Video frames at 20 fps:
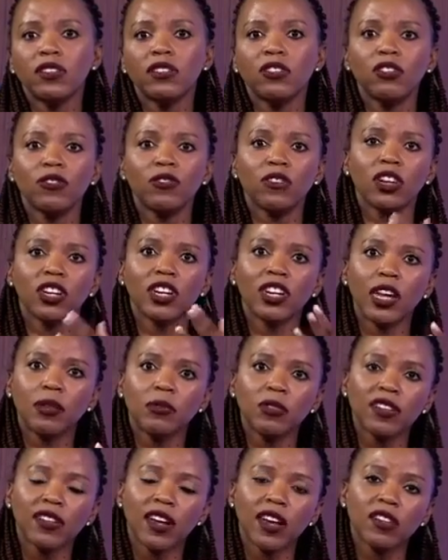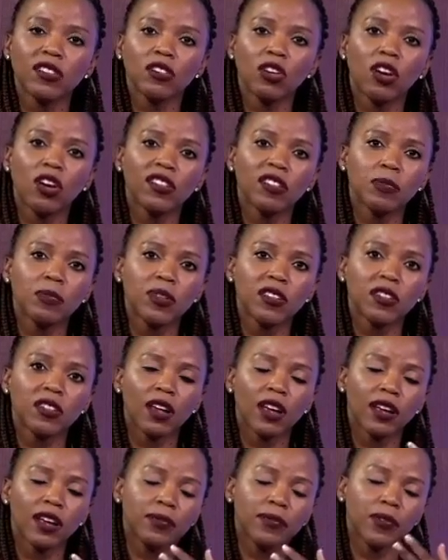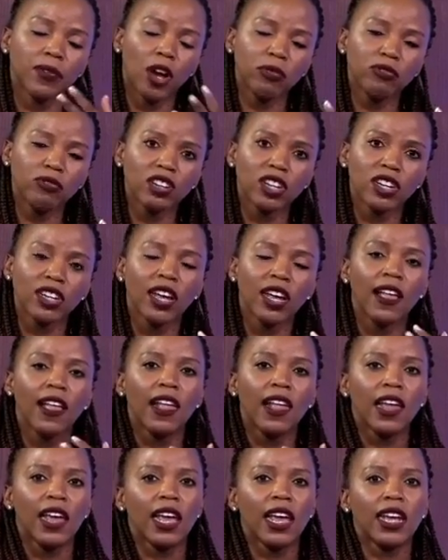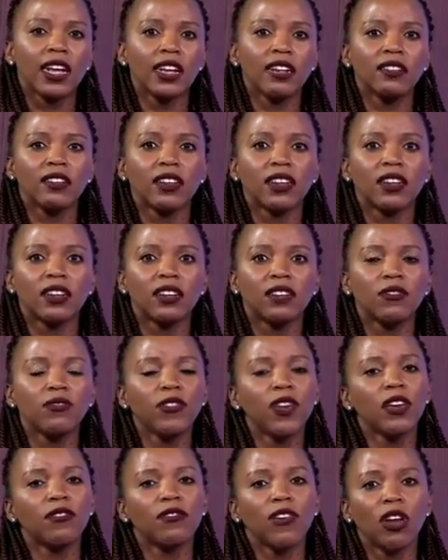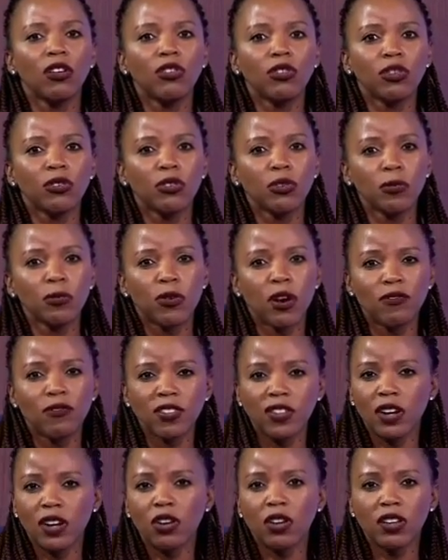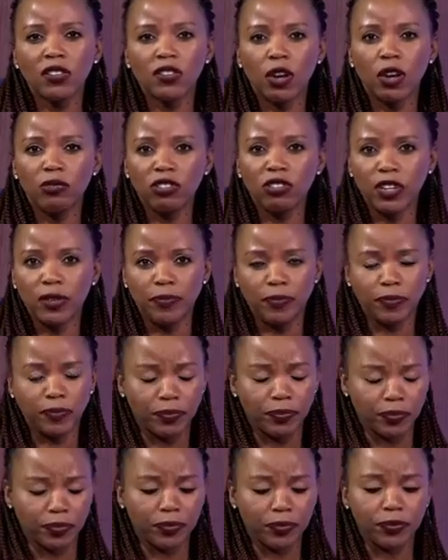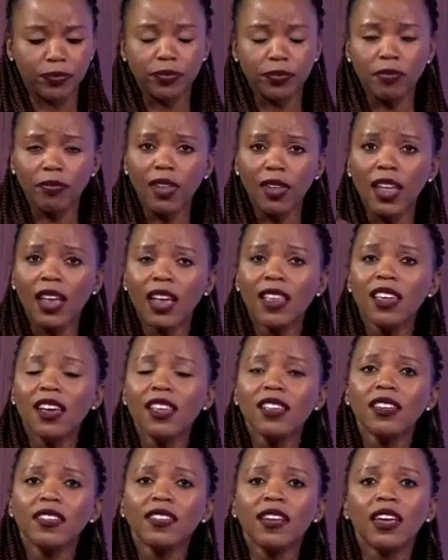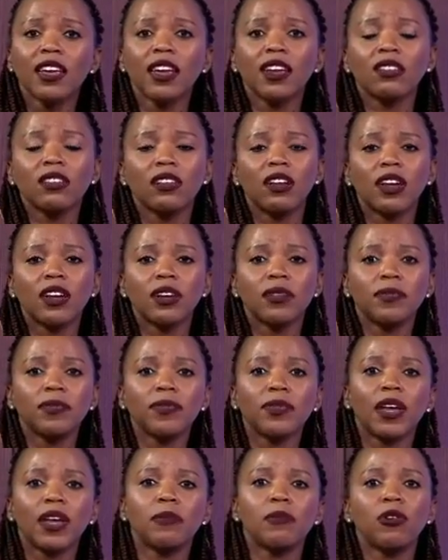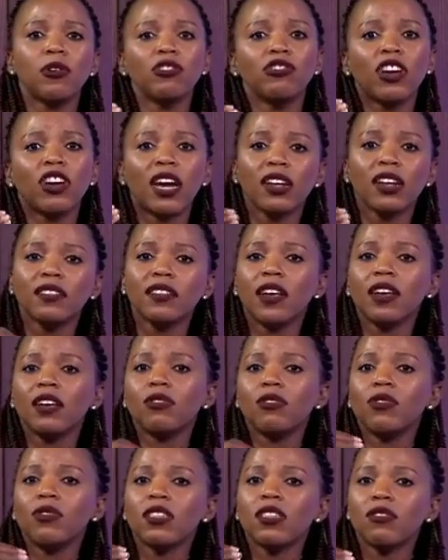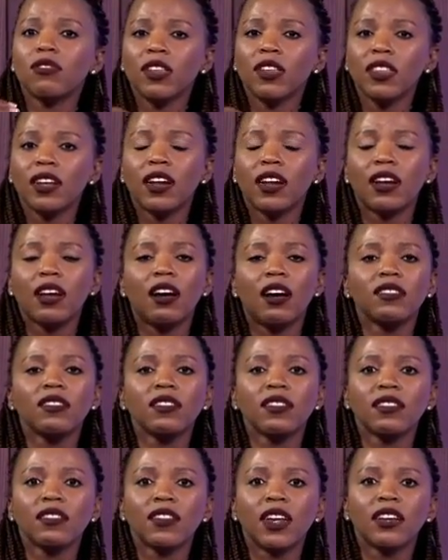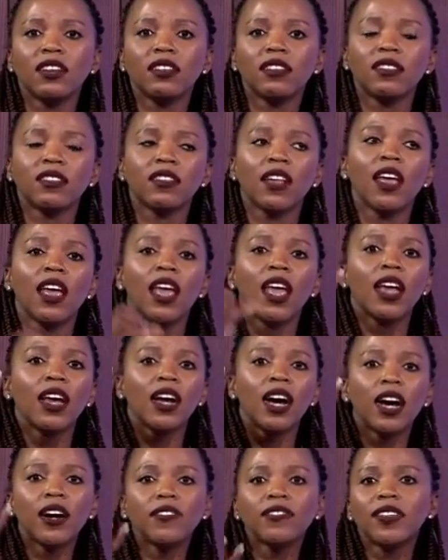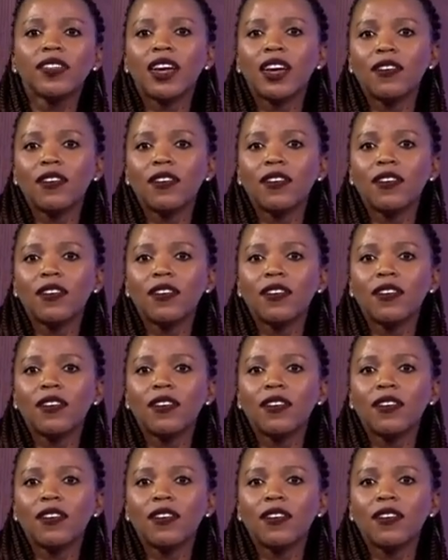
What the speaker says: you've got an amortized cost option and fair value through profit and loss option. And then the second approach I take with an accounting standard is after I've